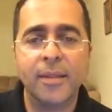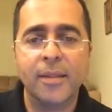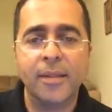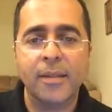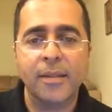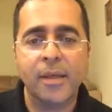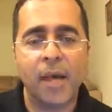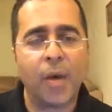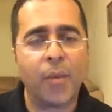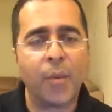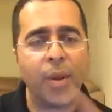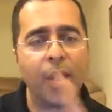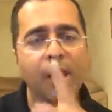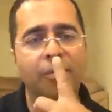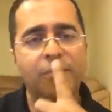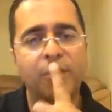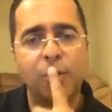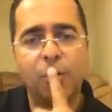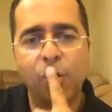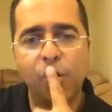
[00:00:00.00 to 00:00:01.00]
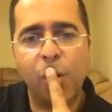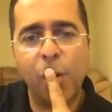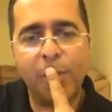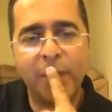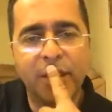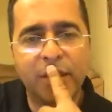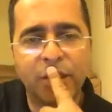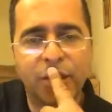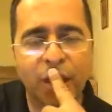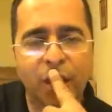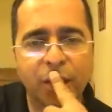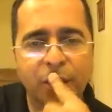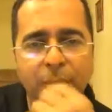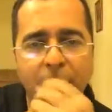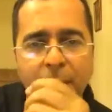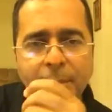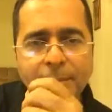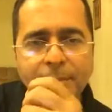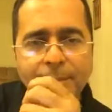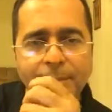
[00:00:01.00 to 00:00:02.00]
And we have to go home and judge, well,
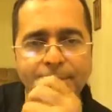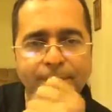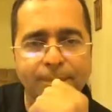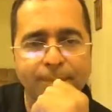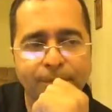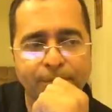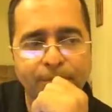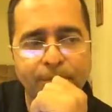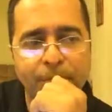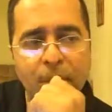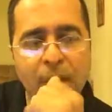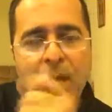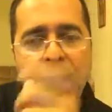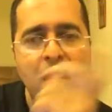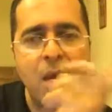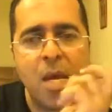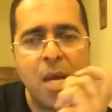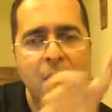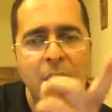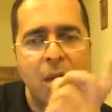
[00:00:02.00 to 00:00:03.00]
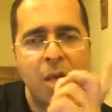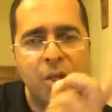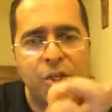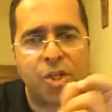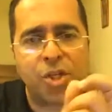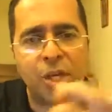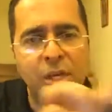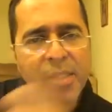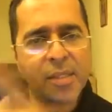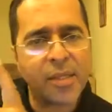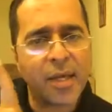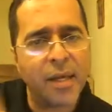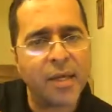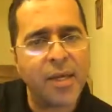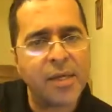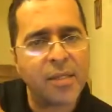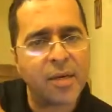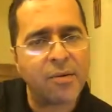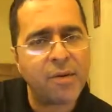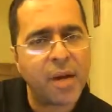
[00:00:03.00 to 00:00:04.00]
she said
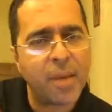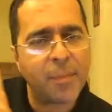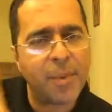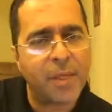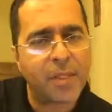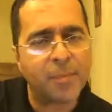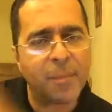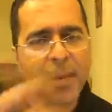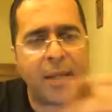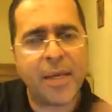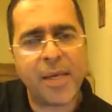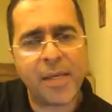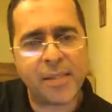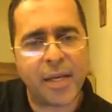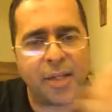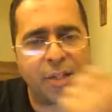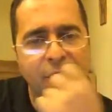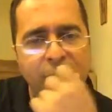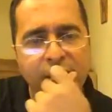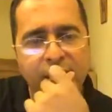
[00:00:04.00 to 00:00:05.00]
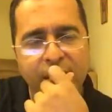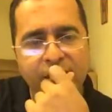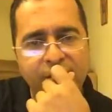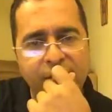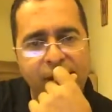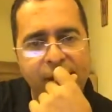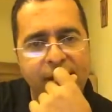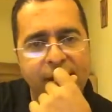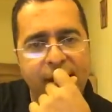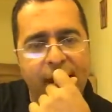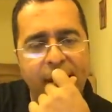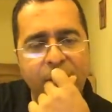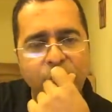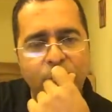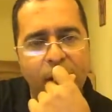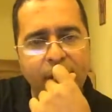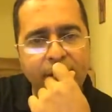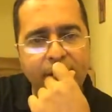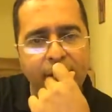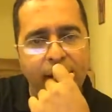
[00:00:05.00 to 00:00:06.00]
he's a rapist, but he said she's a drunk. I
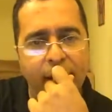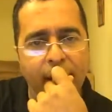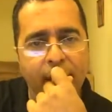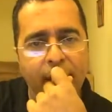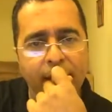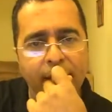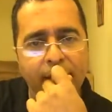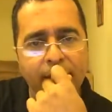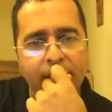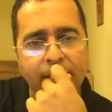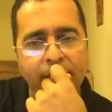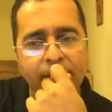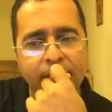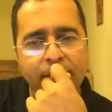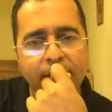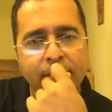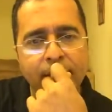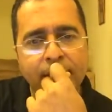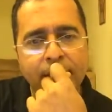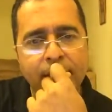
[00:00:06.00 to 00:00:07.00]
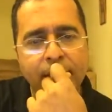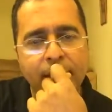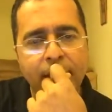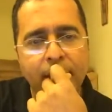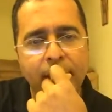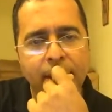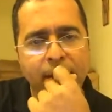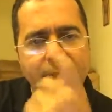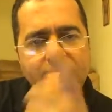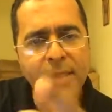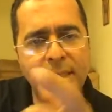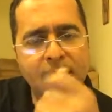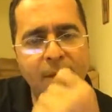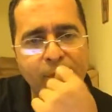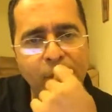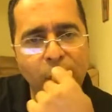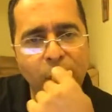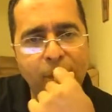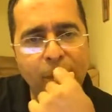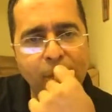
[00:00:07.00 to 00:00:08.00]
wonder. This is the
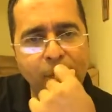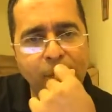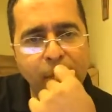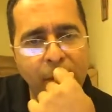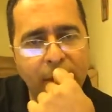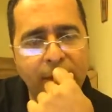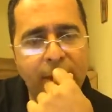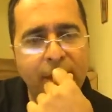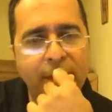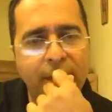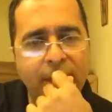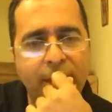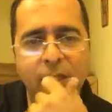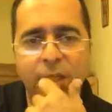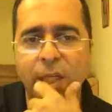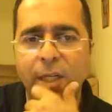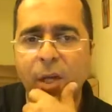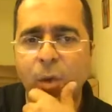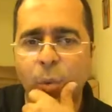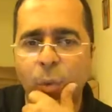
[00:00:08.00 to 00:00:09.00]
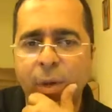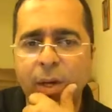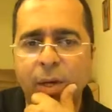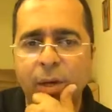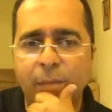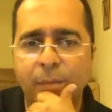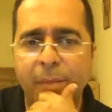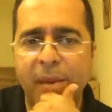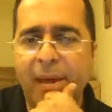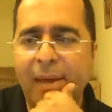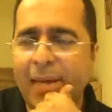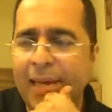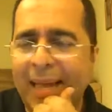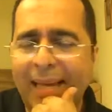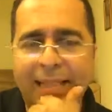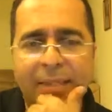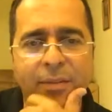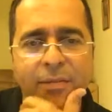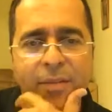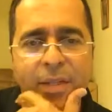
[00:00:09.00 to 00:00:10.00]
most important decision that we could make
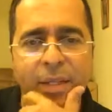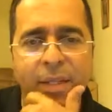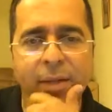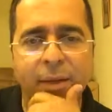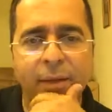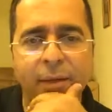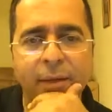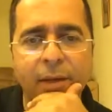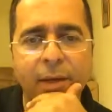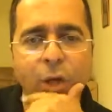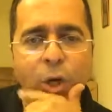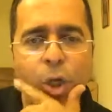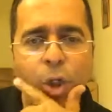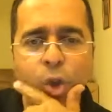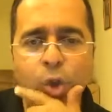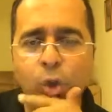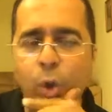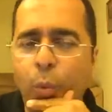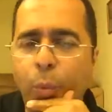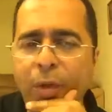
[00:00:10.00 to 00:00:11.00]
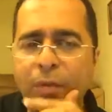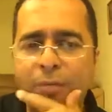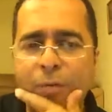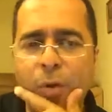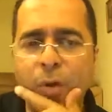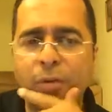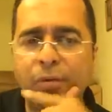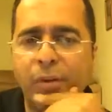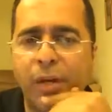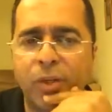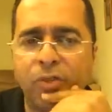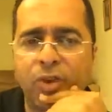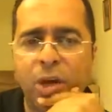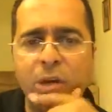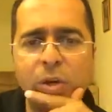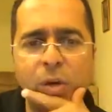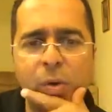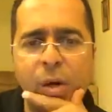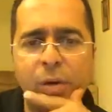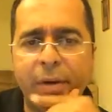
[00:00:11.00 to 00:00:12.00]
collectively. Should we vote for a
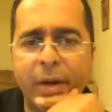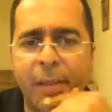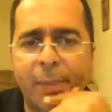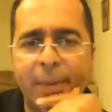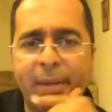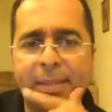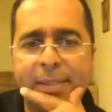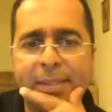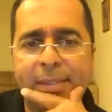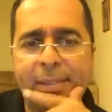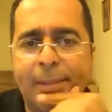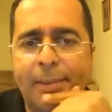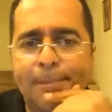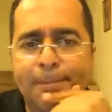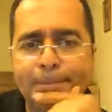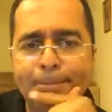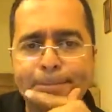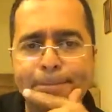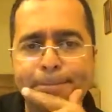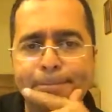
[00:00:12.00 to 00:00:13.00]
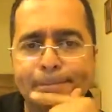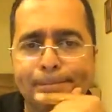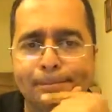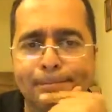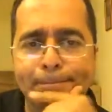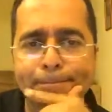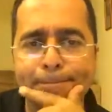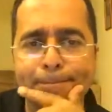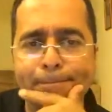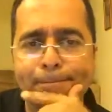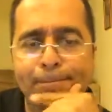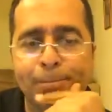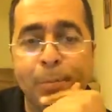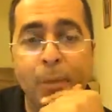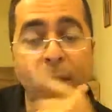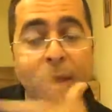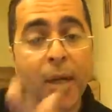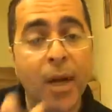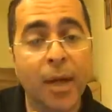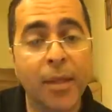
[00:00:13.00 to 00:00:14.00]
drunk or a rapist? And
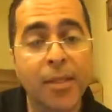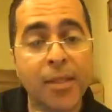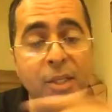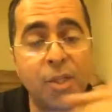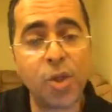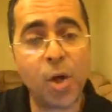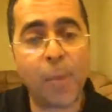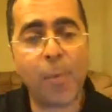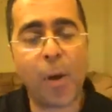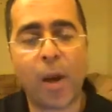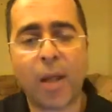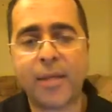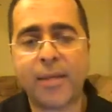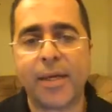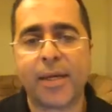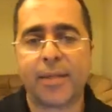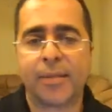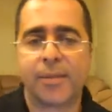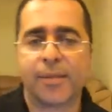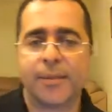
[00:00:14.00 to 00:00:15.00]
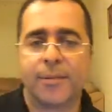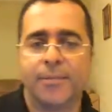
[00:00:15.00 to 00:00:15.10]
this is your politics.